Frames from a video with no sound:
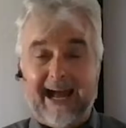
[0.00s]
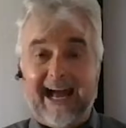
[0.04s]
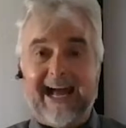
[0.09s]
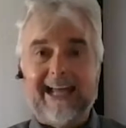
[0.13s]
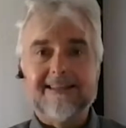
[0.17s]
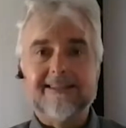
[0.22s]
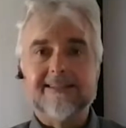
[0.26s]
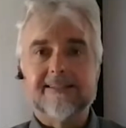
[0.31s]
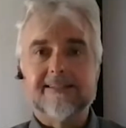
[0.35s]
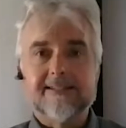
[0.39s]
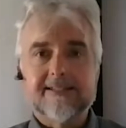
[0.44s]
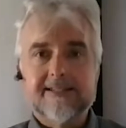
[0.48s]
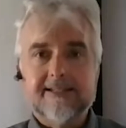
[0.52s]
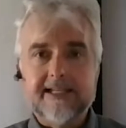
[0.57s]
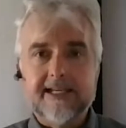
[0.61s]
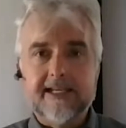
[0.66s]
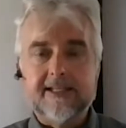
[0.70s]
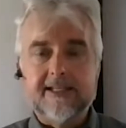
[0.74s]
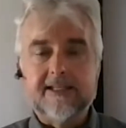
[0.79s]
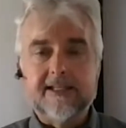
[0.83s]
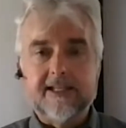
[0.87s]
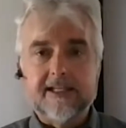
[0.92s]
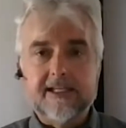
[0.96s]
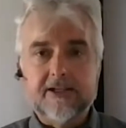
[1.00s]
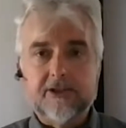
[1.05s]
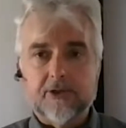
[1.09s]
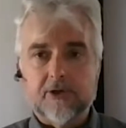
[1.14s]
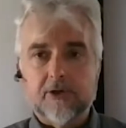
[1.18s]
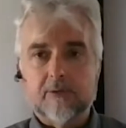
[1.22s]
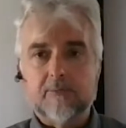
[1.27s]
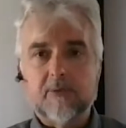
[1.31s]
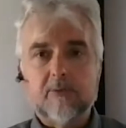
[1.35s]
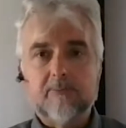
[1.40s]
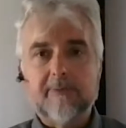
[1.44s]
patents in the
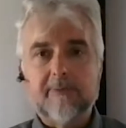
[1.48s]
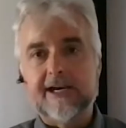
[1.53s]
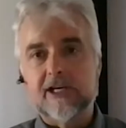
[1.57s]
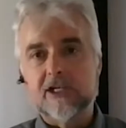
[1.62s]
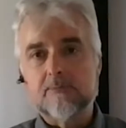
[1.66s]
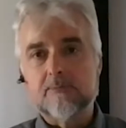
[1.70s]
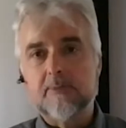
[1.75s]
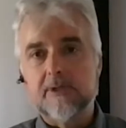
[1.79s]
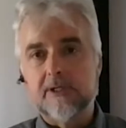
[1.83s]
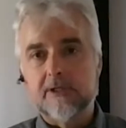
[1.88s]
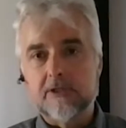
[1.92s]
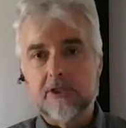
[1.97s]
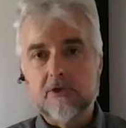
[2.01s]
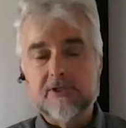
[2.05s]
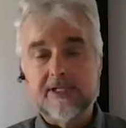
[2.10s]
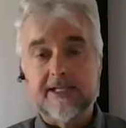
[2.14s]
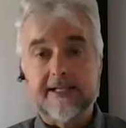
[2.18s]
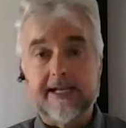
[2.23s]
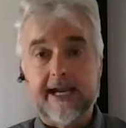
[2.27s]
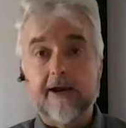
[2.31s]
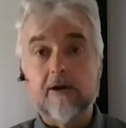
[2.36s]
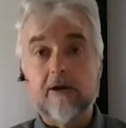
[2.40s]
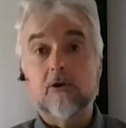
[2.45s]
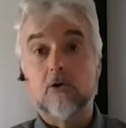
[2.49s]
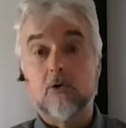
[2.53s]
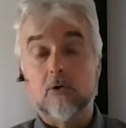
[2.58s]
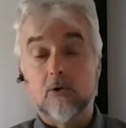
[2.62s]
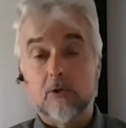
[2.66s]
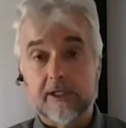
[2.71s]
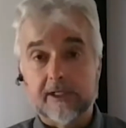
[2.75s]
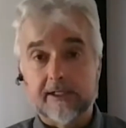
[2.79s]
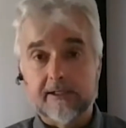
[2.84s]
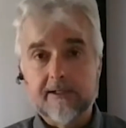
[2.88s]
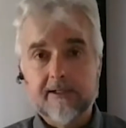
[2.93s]
thermal management using air
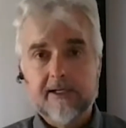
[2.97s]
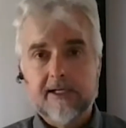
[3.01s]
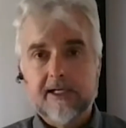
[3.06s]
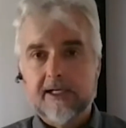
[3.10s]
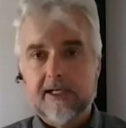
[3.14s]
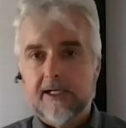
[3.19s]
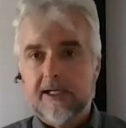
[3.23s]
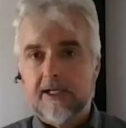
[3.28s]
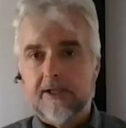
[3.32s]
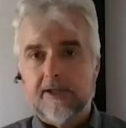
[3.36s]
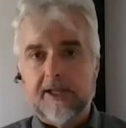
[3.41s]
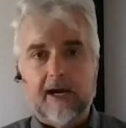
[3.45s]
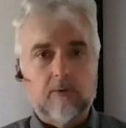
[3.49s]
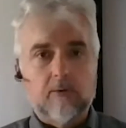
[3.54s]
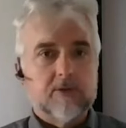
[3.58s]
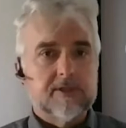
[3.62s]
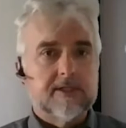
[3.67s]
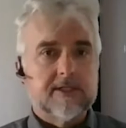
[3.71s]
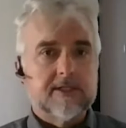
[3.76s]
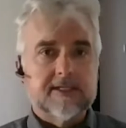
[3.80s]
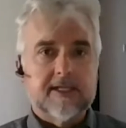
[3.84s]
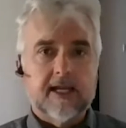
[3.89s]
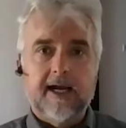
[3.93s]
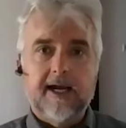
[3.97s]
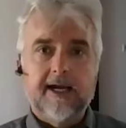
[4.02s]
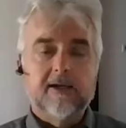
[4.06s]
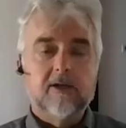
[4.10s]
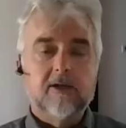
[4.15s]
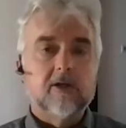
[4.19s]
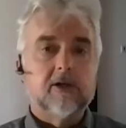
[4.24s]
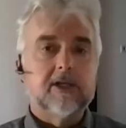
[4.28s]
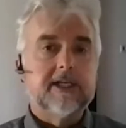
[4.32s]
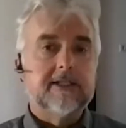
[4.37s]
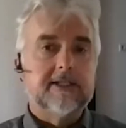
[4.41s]
cooling that was
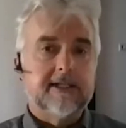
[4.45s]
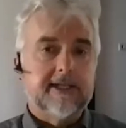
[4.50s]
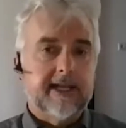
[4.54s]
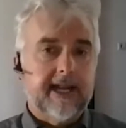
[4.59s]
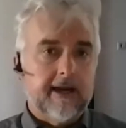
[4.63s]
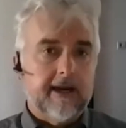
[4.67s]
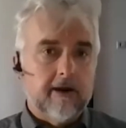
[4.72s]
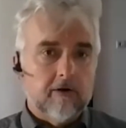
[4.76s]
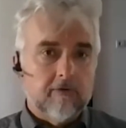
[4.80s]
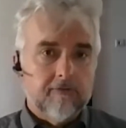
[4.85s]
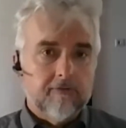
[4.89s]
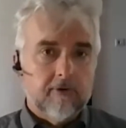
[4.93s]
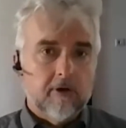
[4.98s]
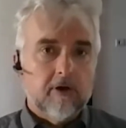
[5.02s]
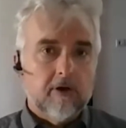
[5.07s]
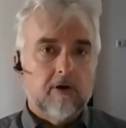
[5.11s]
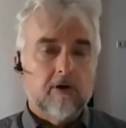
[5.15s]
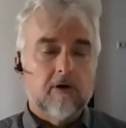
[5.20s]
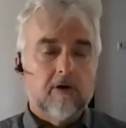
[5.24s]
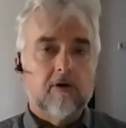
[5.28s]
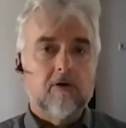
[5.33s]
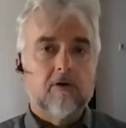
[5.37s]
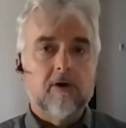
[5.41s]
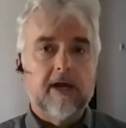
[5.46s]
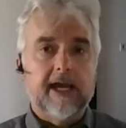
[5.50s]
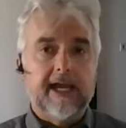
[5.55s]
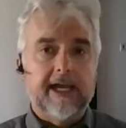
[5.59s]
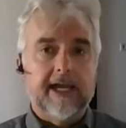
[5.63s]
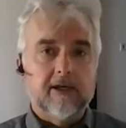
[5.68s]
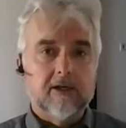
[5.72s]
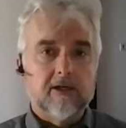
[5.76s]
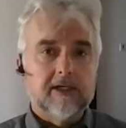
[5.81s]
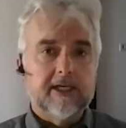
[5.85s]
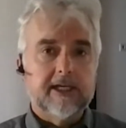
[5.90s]
designed looking at airflow
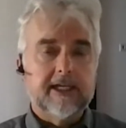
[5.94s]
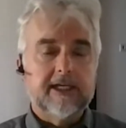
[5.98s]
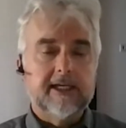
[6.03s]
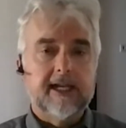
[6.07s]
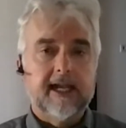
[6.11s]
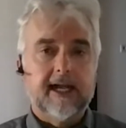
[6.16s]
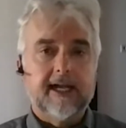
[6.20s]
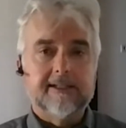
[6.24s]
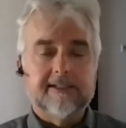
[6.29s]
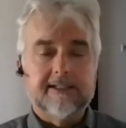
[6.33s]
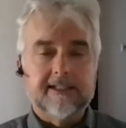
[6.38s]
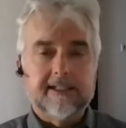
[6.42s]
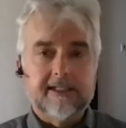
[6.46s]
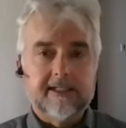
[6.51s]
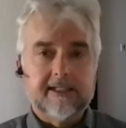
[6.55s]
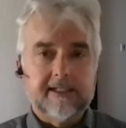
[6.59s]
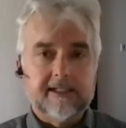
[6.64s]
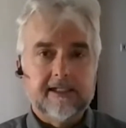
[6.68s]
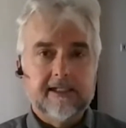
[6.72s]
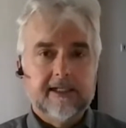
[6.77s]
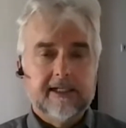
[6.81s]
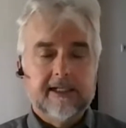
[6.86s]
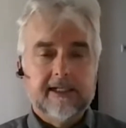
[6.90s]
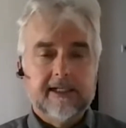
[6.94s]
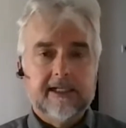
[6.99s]
and looking at the